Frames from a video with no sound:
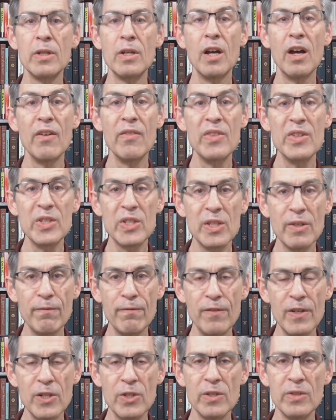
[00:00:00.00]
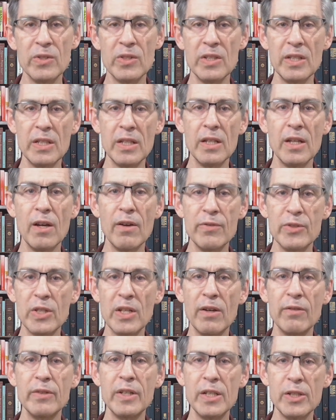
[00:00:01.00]
of the sufficiency of
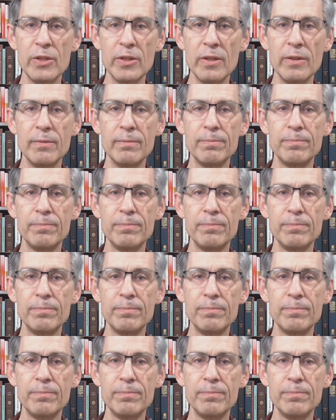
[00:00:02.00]
salvation.